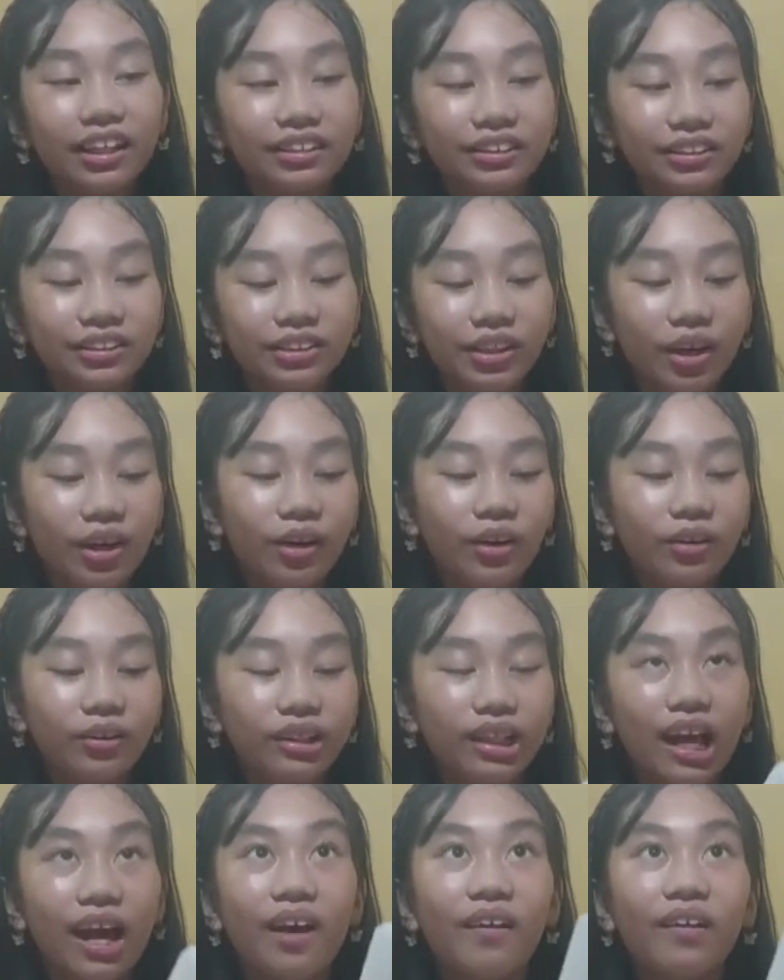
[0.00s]
So
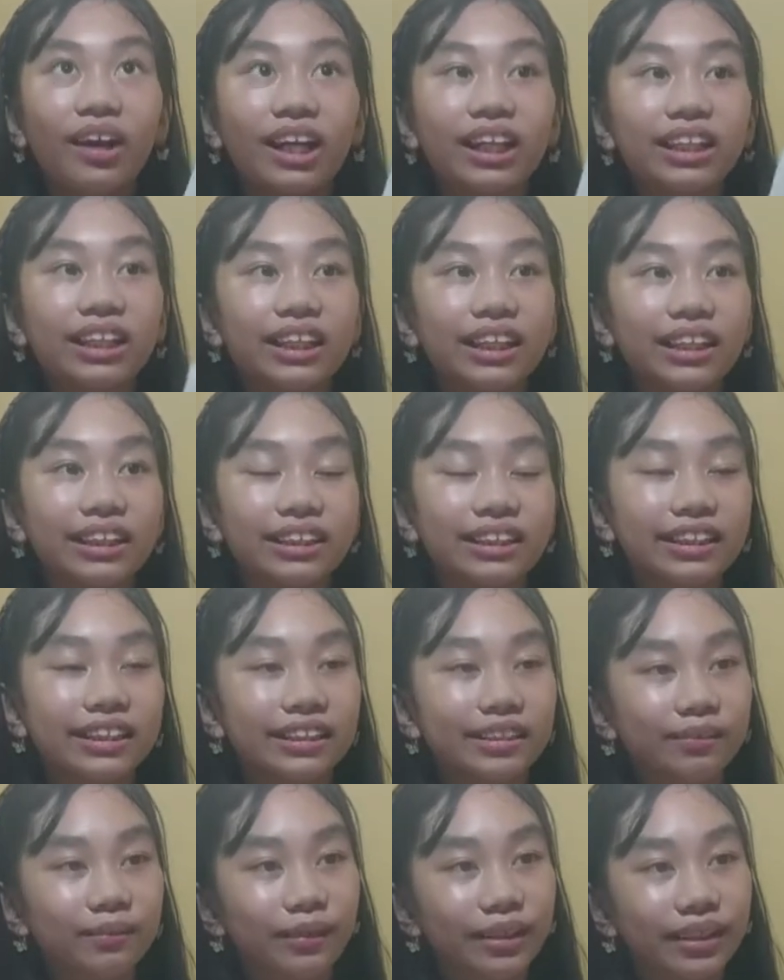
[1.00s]
now I think
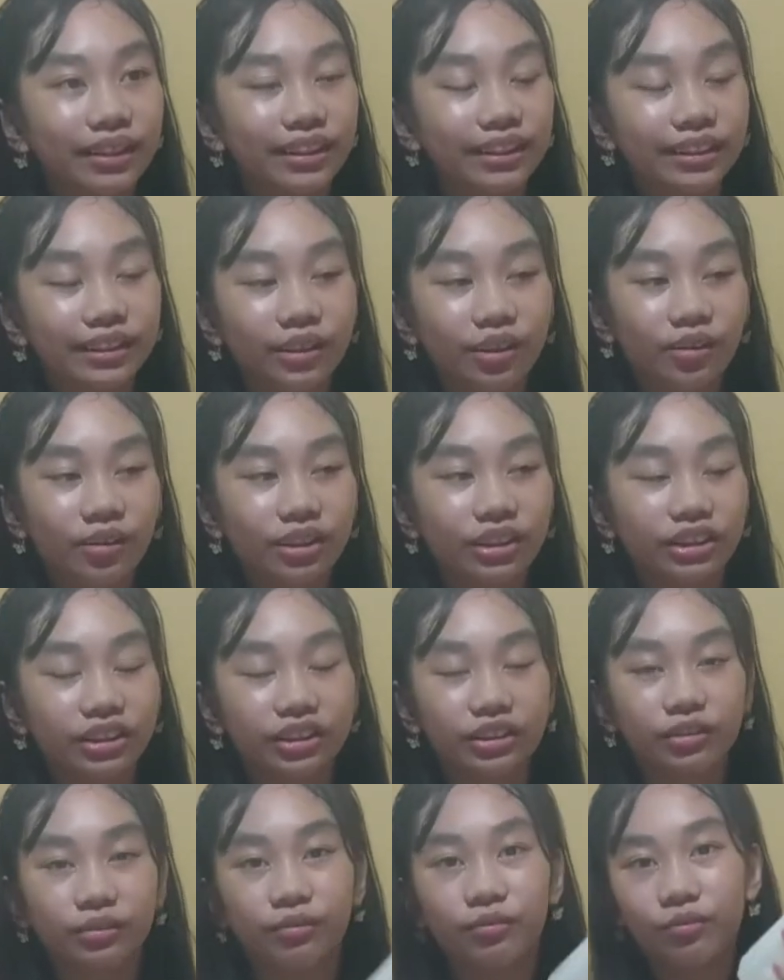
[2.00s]
this one is going
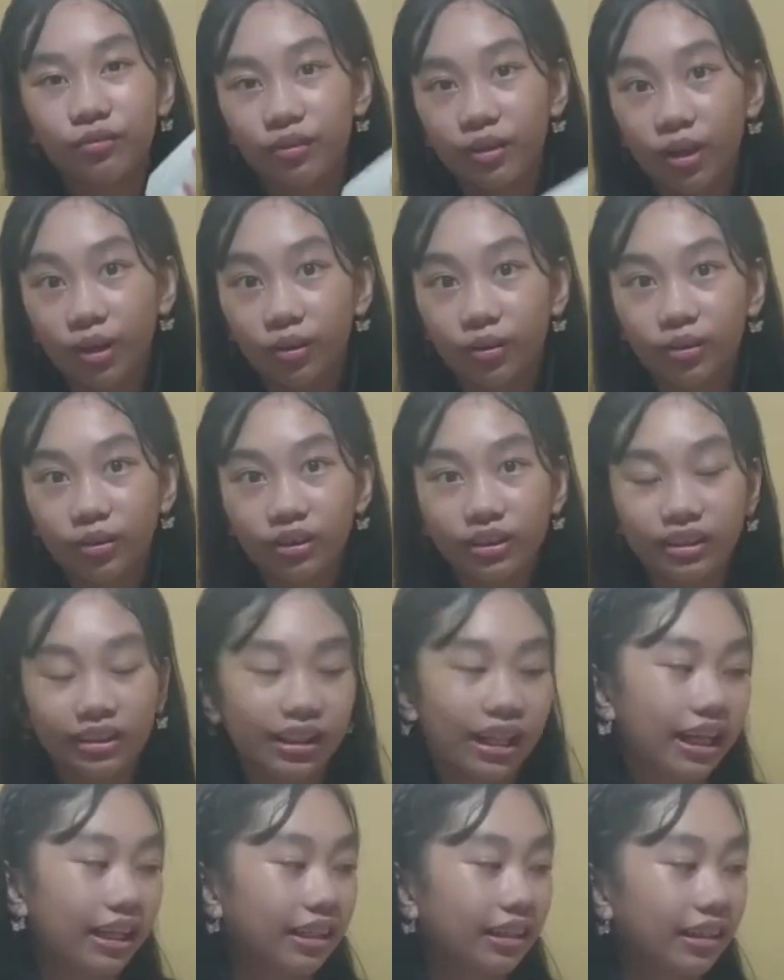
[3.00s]
to float
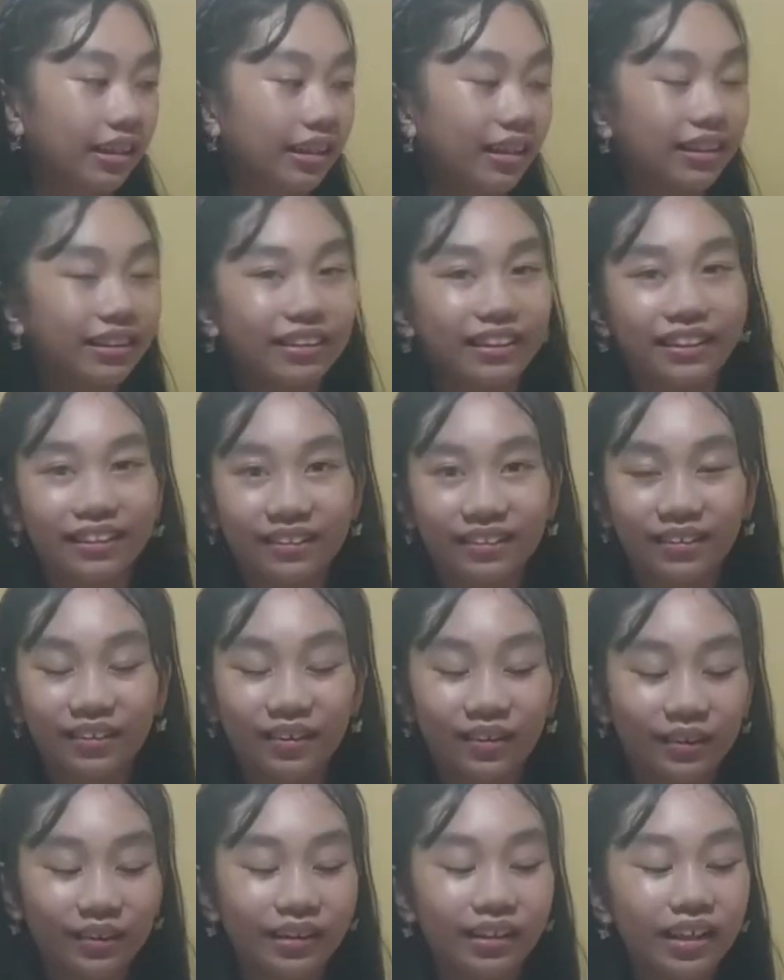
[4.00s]
like the other
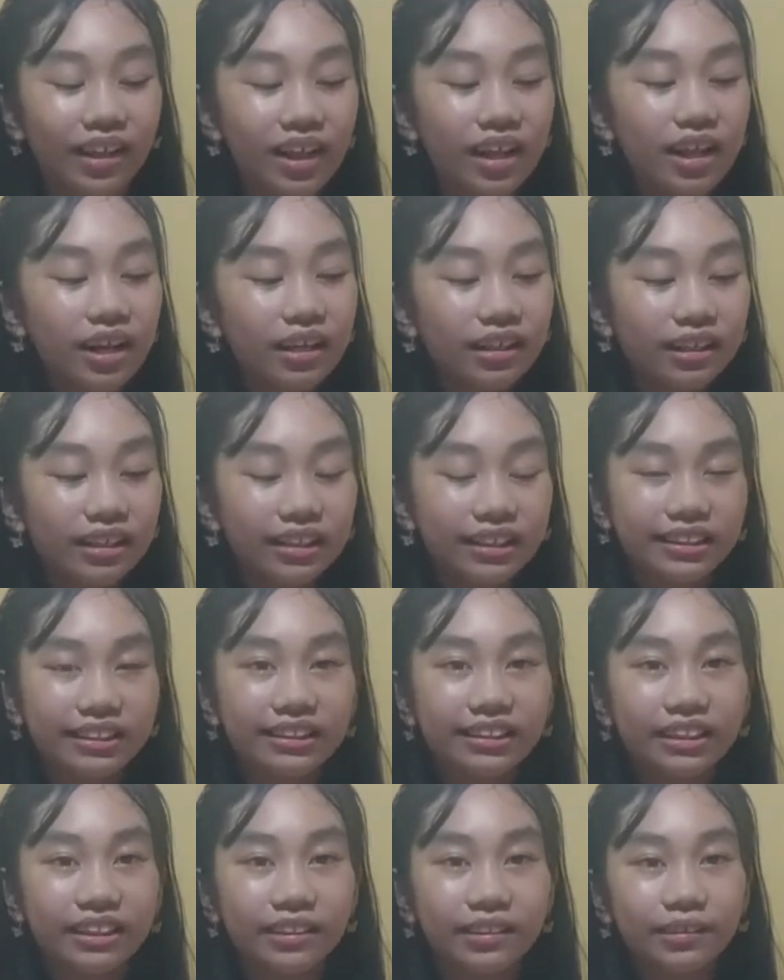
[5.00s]
alcohol
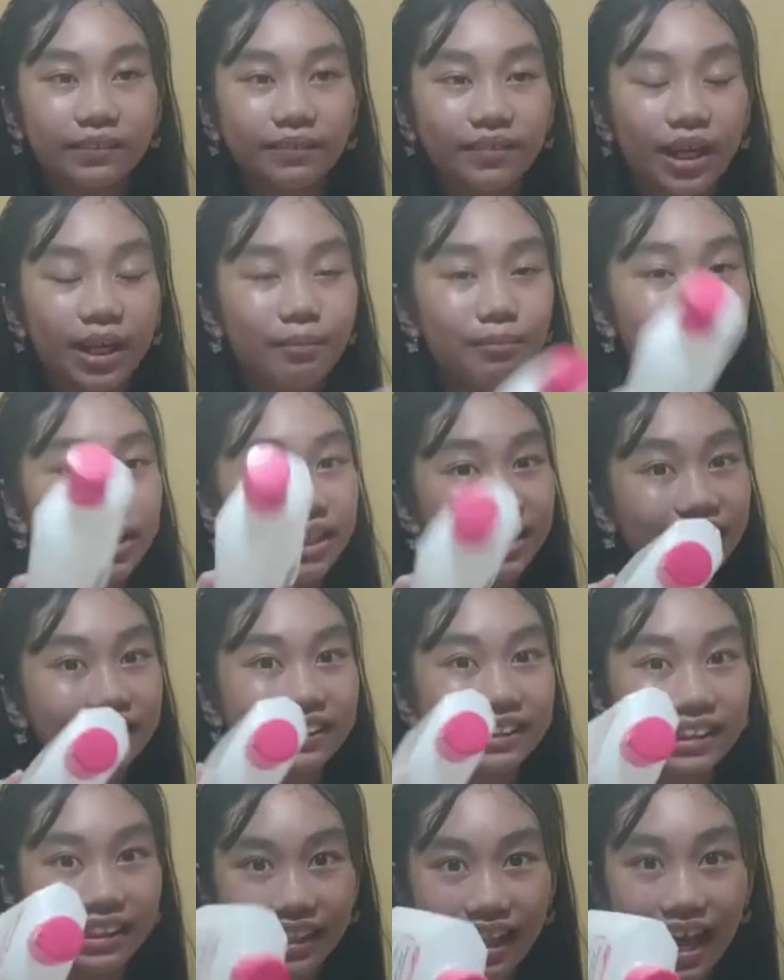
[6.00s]
because I mean
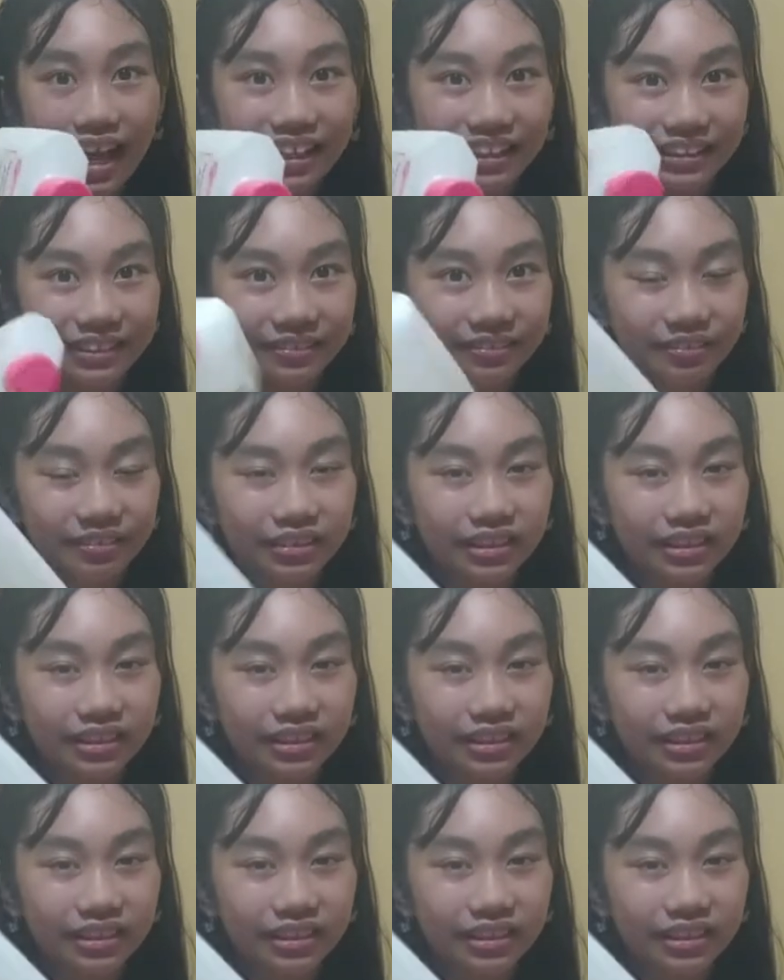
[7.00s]
it's light,